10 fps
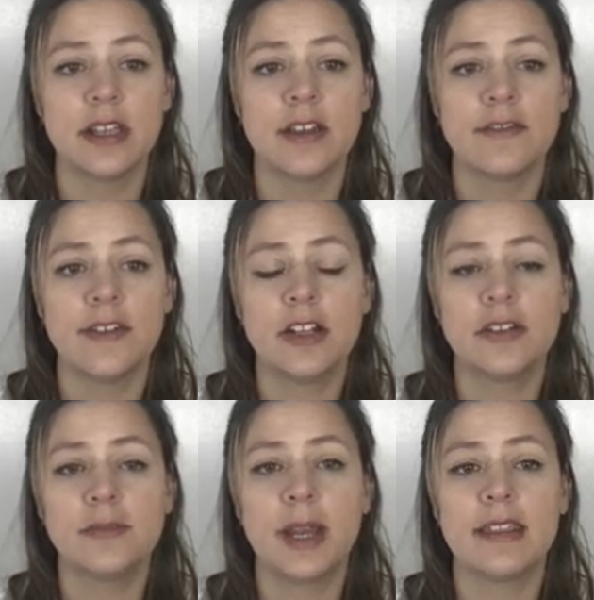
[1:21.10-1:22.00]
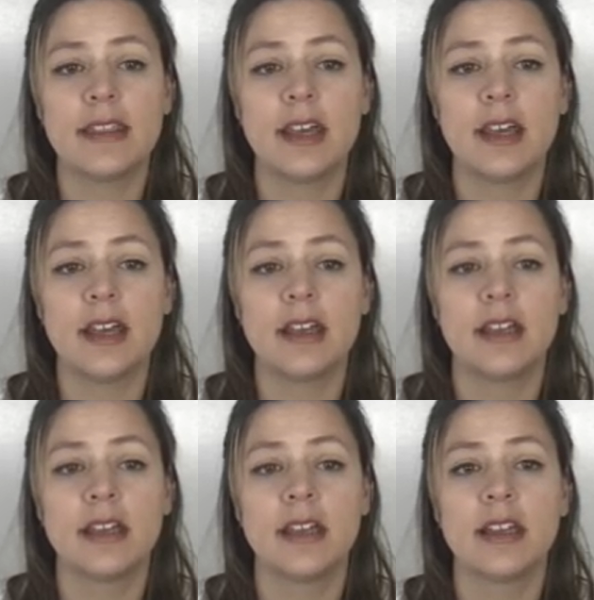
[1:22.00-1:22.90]
followed by the
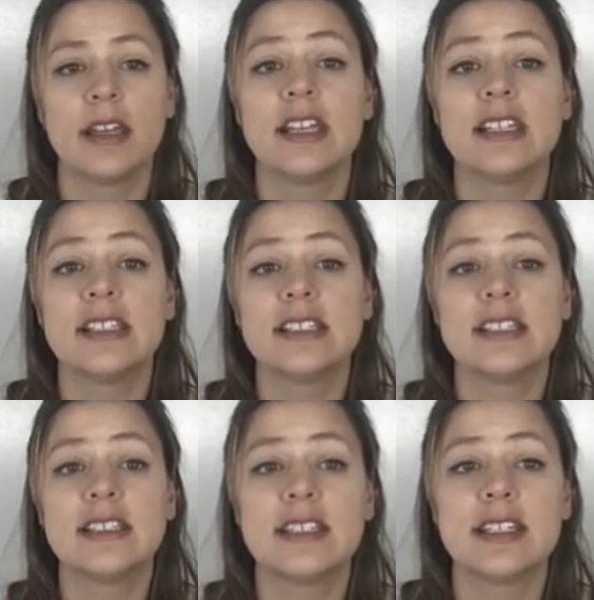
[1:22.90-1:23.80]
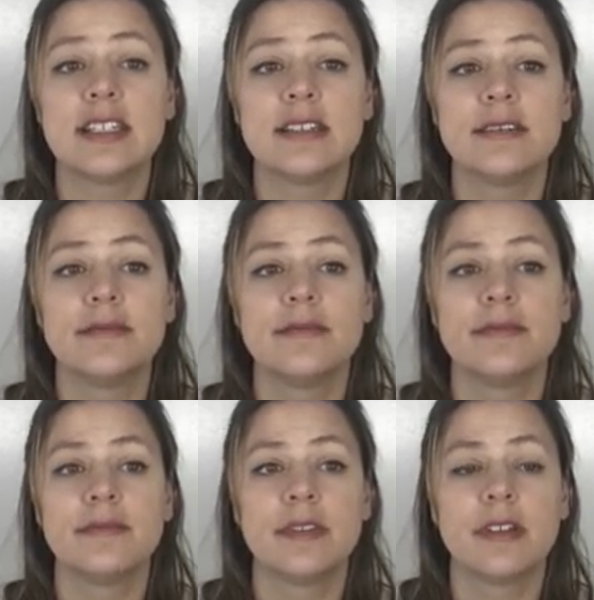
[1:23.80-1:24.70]
T
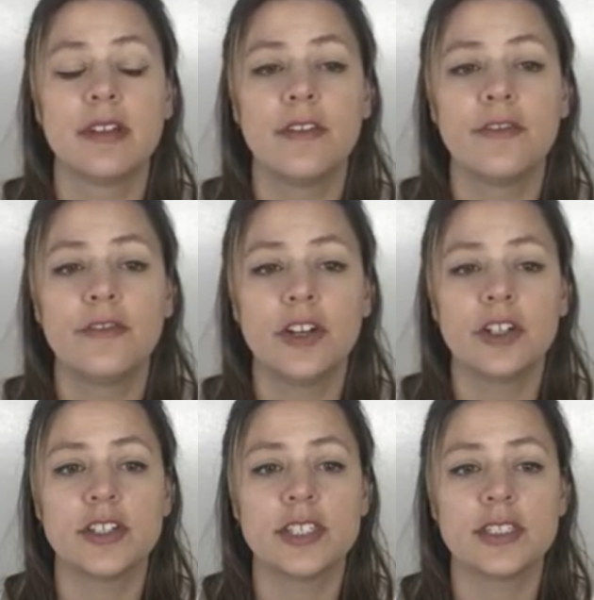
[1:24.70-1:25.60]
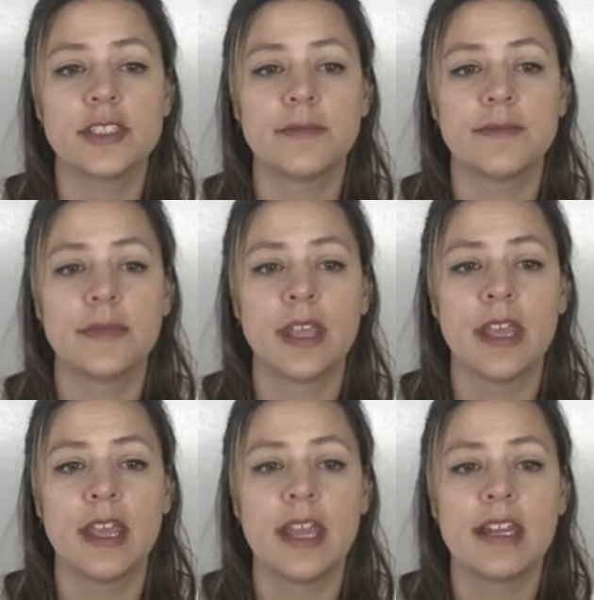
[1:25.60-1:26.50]
first.
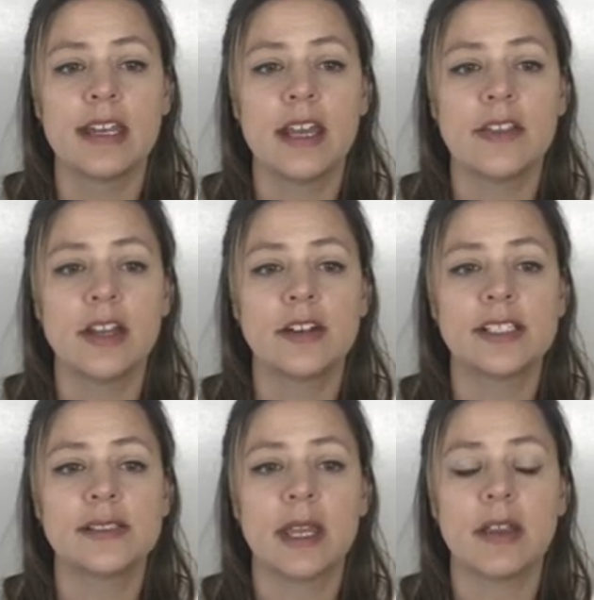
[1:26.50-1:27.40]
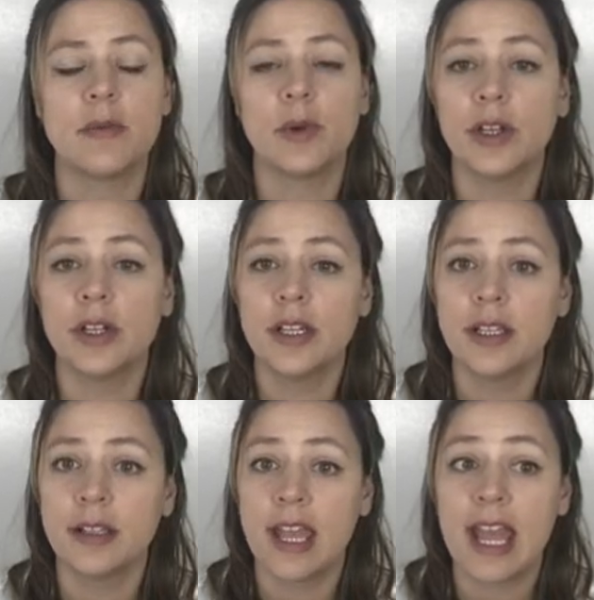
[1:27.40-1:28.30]
Now there is my word.
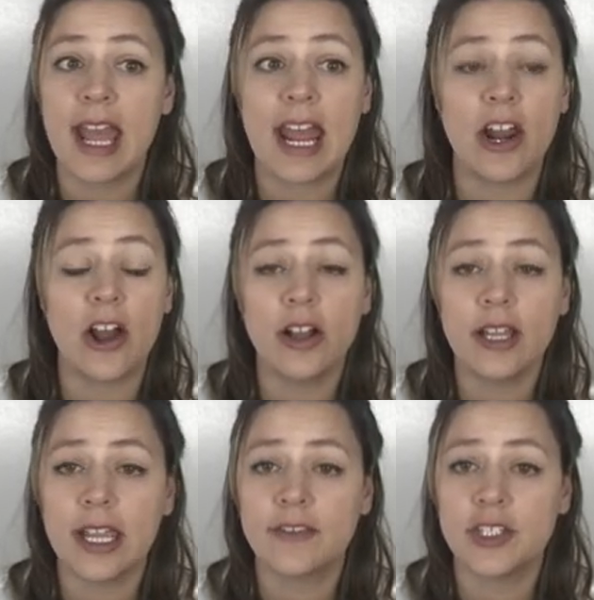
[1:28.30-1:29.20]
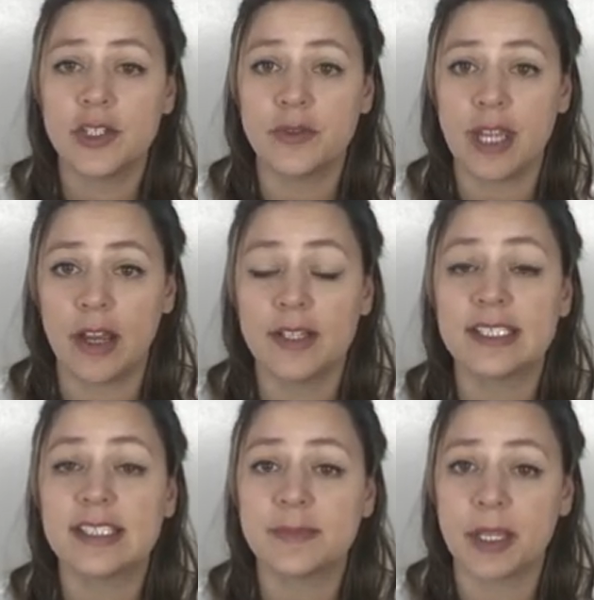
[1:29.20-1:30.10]
And all I have to do now is
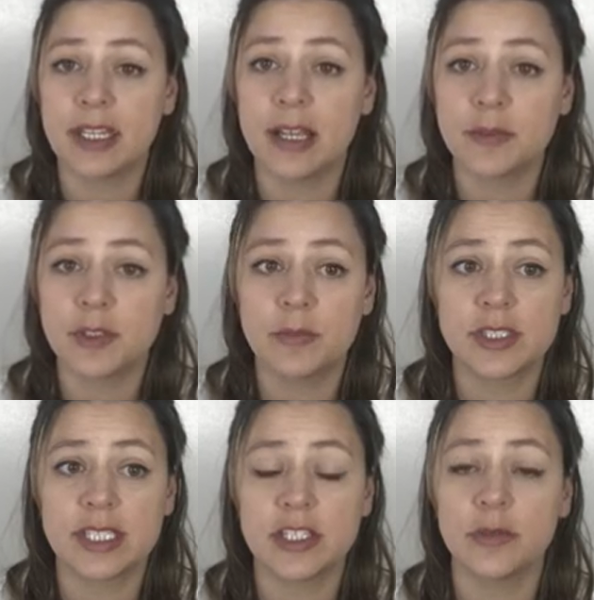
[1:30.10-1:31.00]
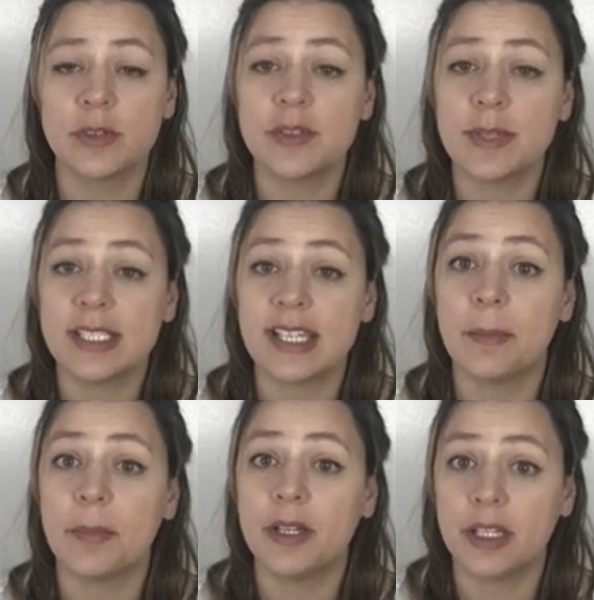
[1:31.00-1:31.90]
the spelling option procedure, which means I
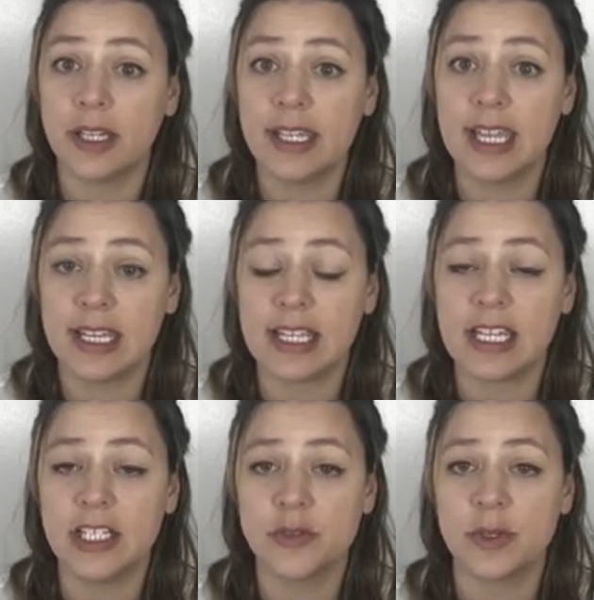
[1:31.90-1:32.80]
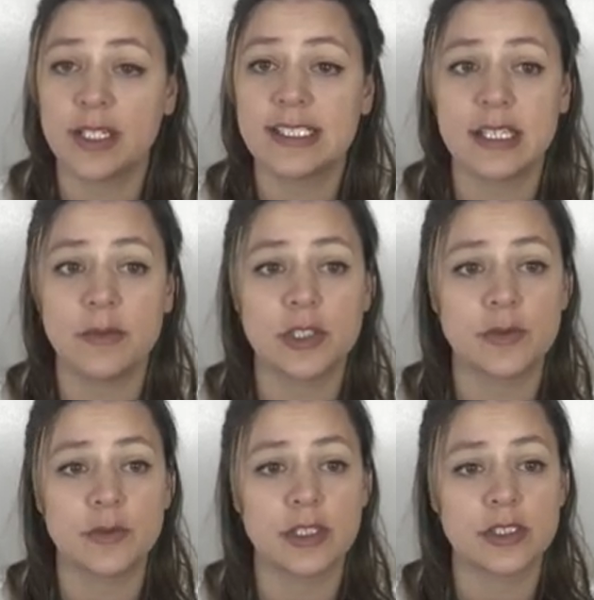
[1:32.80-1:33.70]
plug in each one to see which
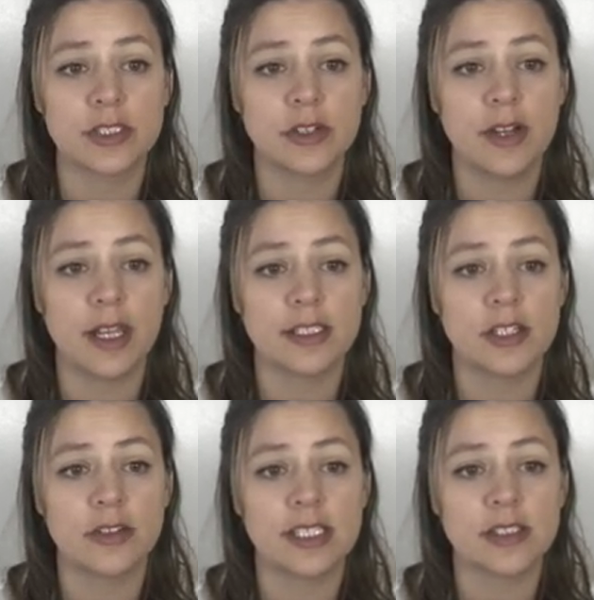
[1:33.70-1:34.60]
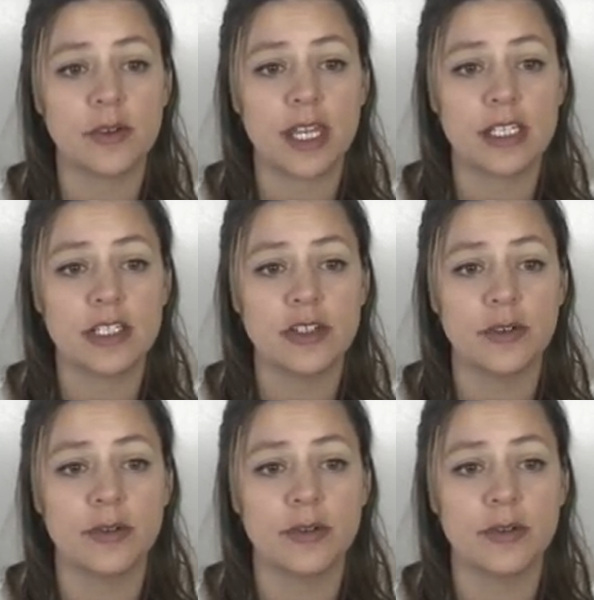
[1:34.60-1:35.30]
one looks correct. So let's go ahead and do.